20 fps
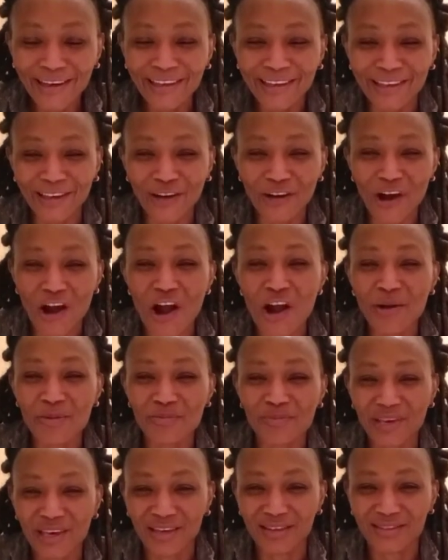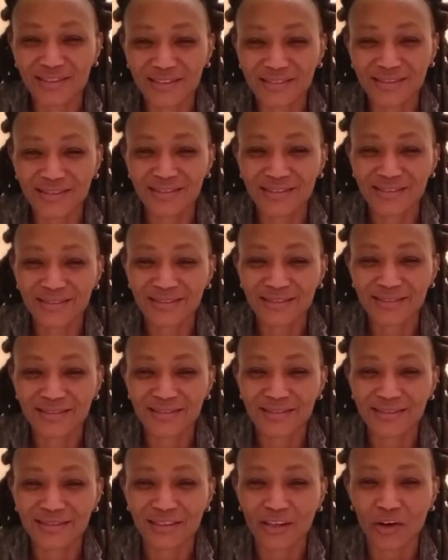and your armpits,
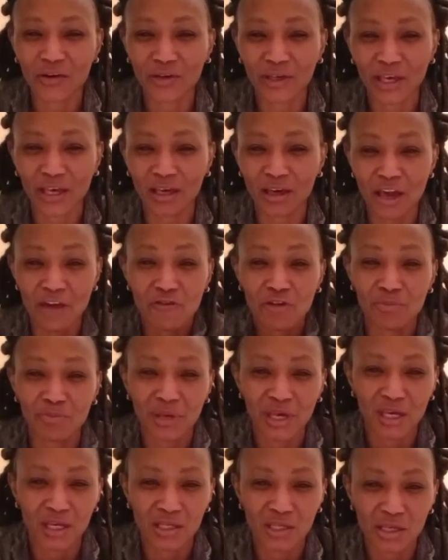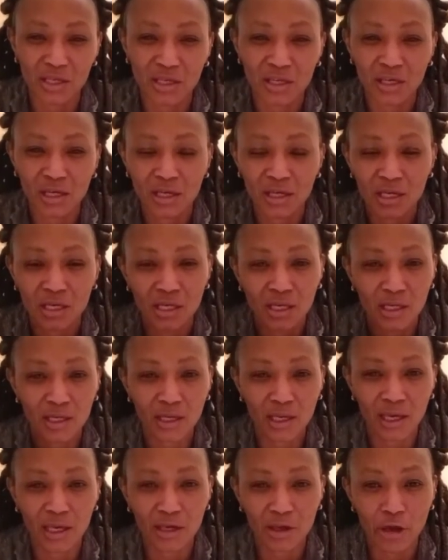okay, every pit,
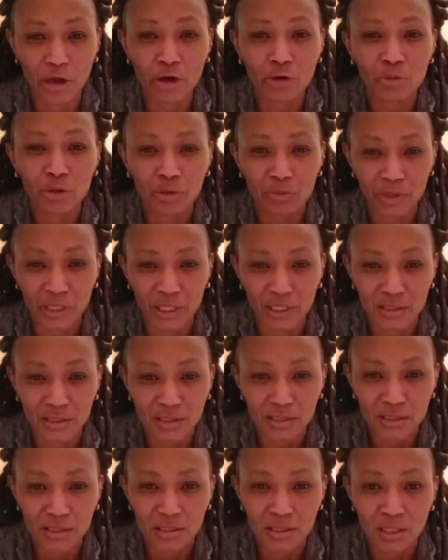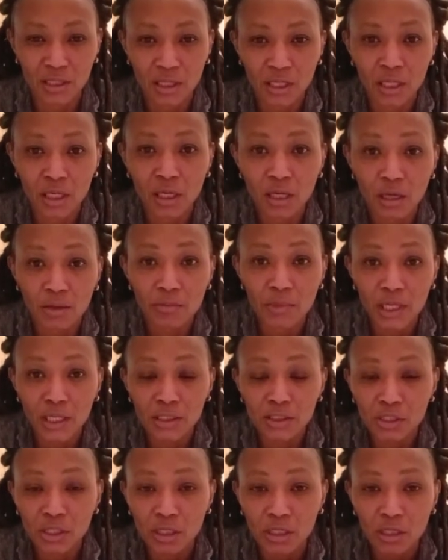okay, your elbow pits,
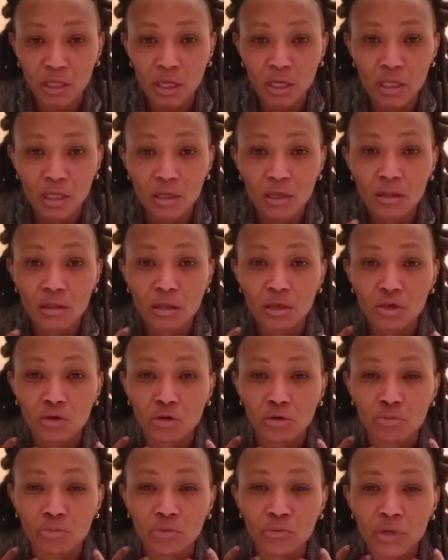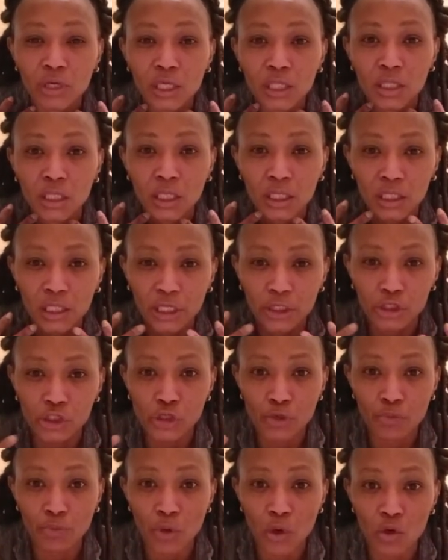Imagine that you're breathing, that
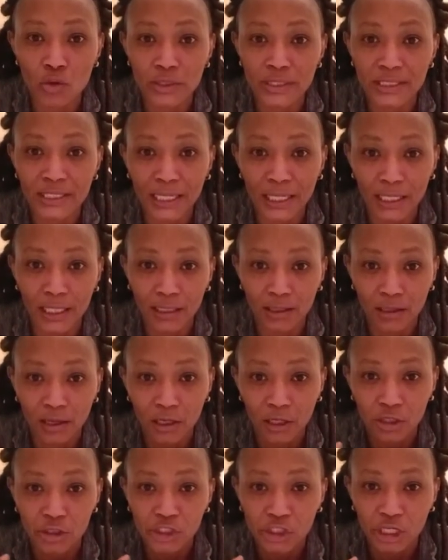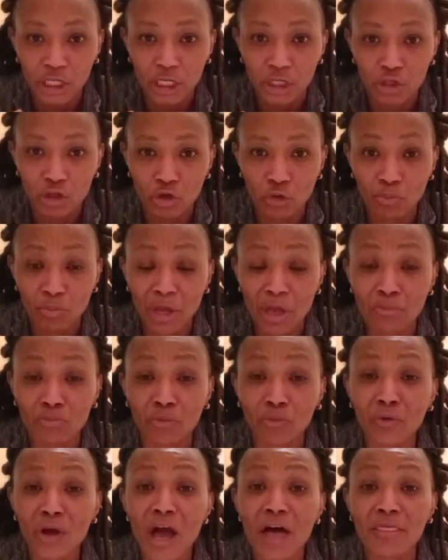you're pulsating energy in your in
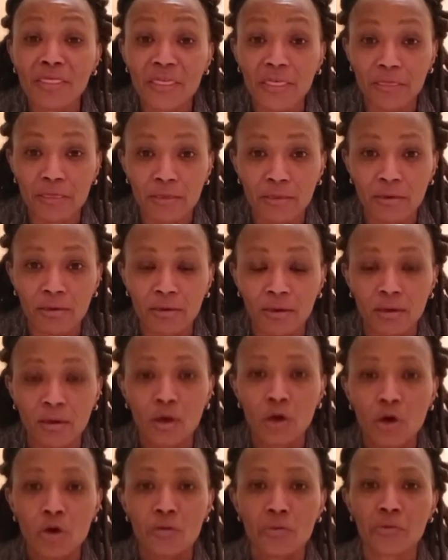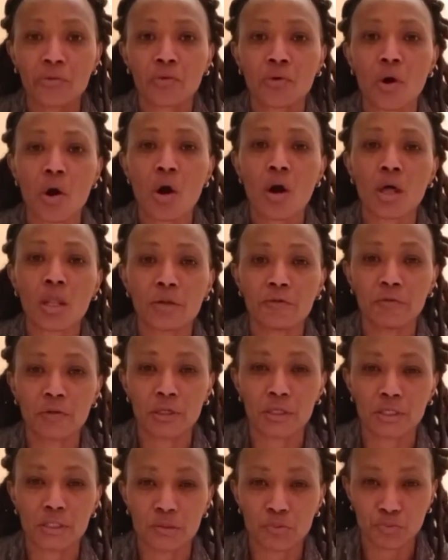breath through all of
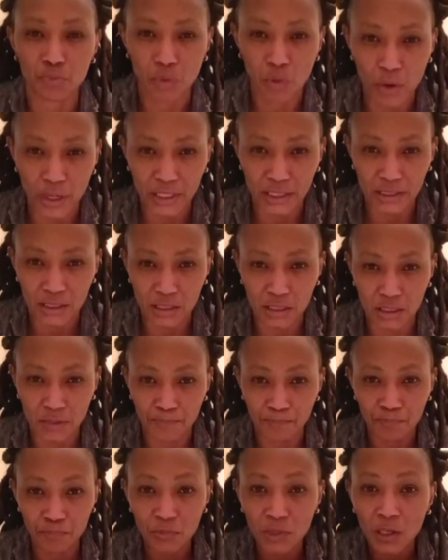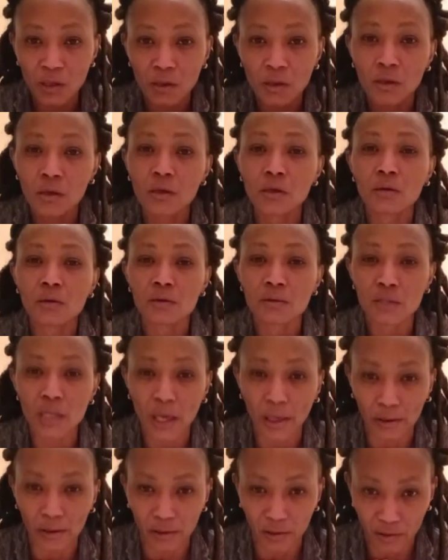these points. Your
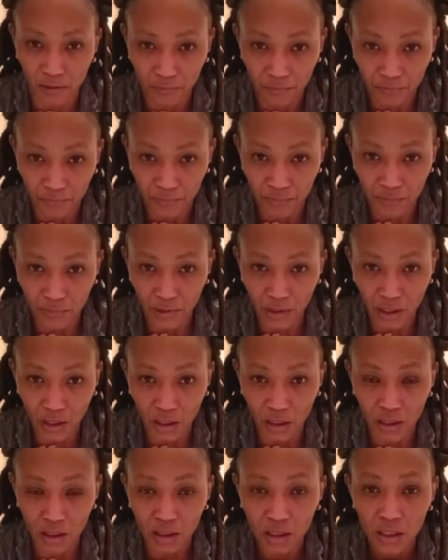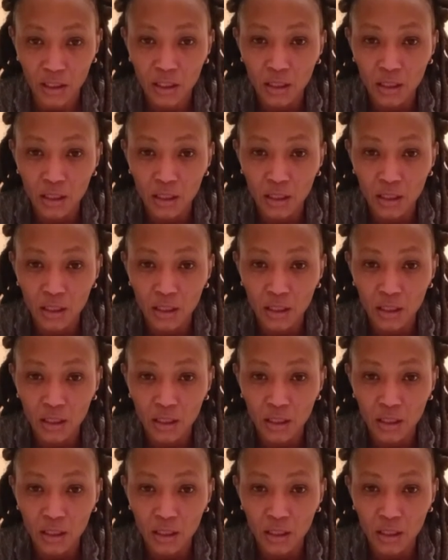neck, okay?